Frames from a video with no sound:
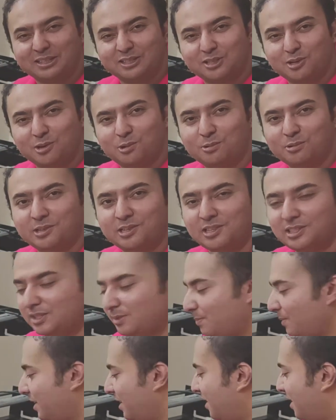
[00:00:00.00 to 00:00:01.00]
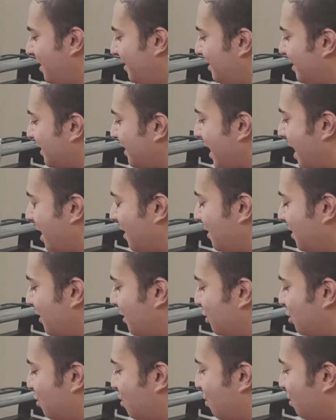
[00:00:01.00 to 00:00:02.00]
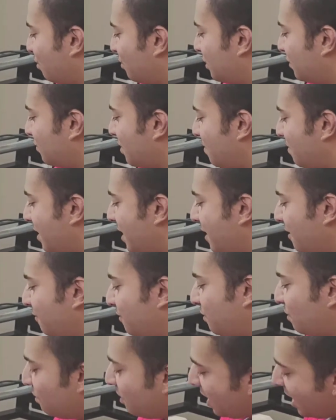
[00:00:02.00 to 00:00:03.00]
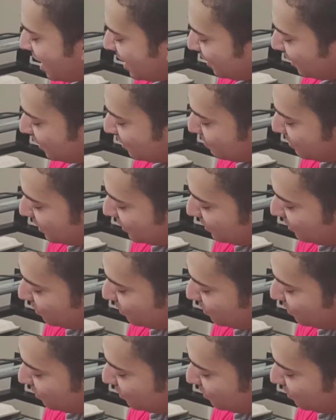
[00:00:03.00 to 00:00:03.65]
slower speed the carriage goes from left to right at a much